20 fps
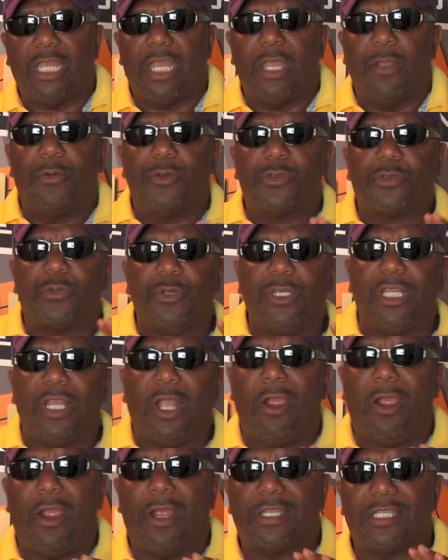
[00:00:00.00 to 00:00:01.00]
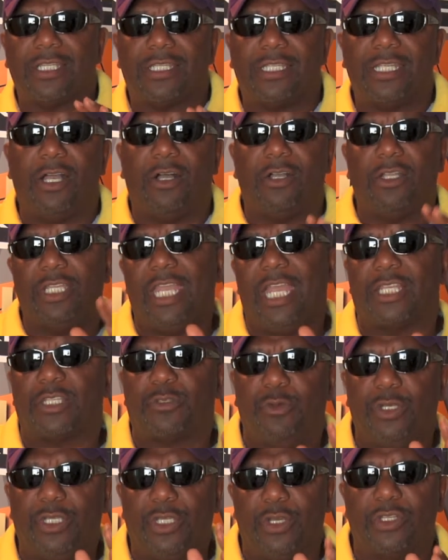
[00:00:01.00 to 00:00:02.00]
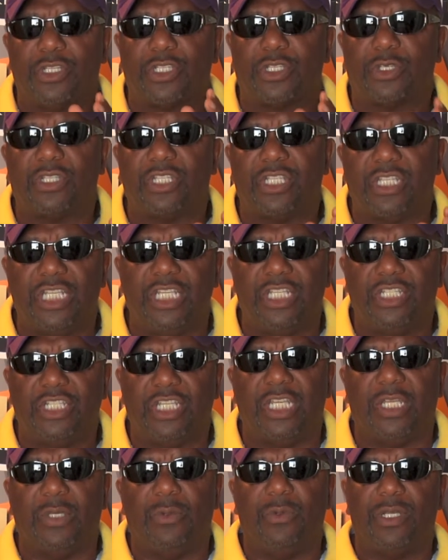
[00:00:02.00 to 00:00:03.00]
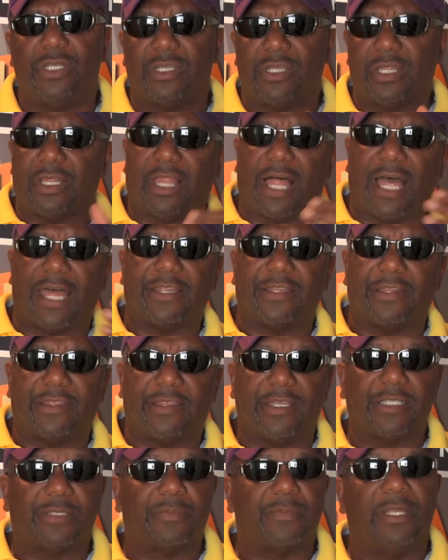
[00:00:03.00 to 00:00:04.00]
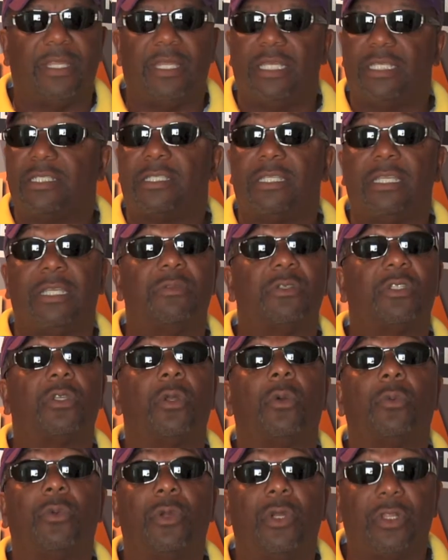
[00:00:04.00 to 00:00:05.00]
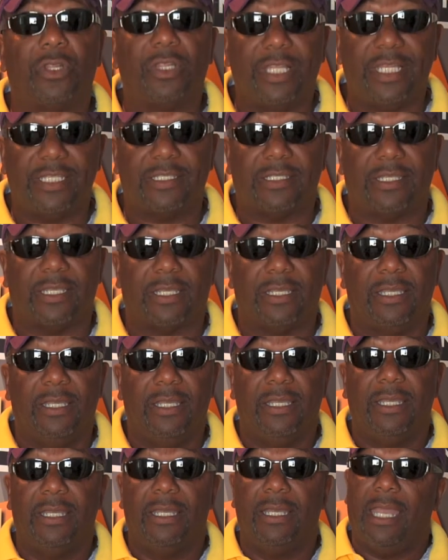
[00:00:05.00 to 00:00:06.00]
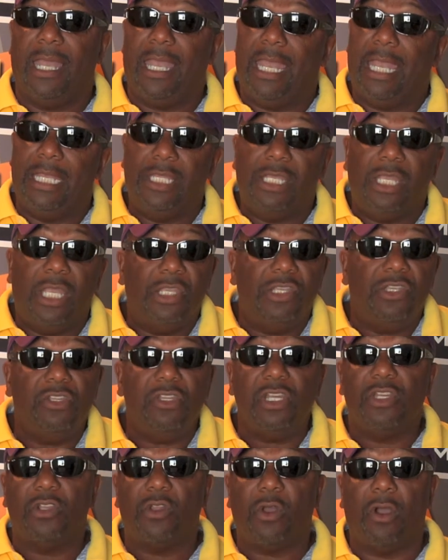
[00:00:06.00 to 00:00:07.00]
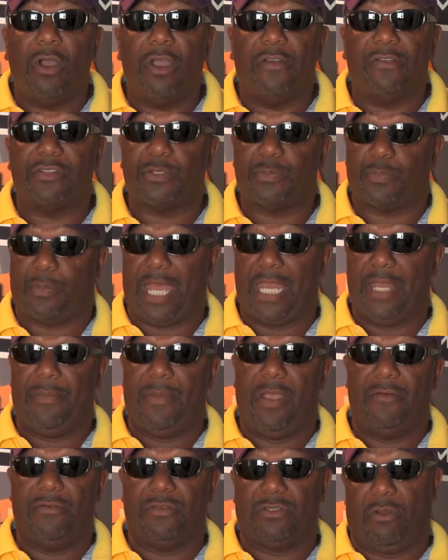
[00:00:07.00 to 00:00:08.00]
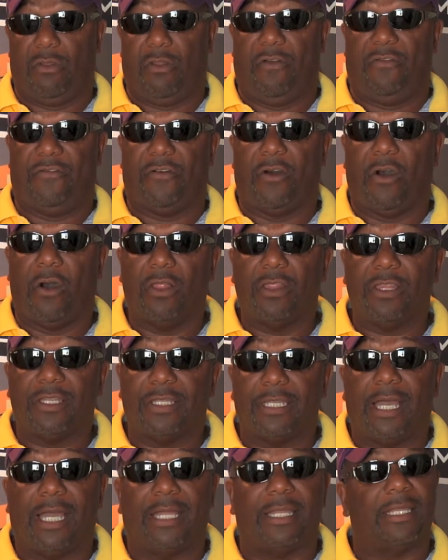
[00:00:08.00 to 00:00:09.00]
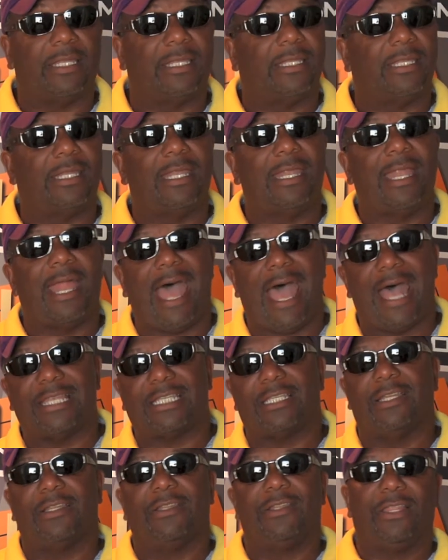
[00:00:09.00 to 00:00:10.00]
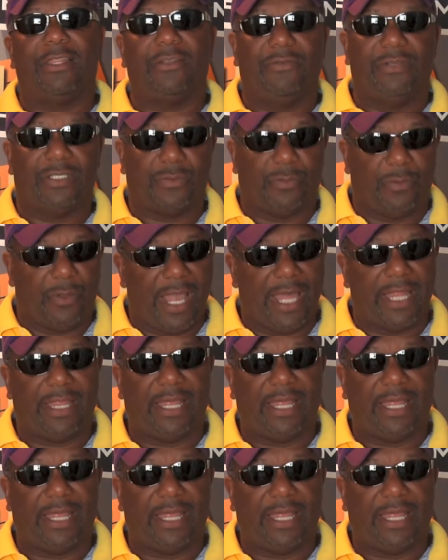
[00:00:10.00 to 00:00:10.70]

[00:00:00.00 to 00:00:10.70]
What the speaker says: it was really hard to tell. Yes, we know this is CG with a lot of things, but it seems so realistic. And you didn't know if Spider-Man was going to fall or not. That's another reason why I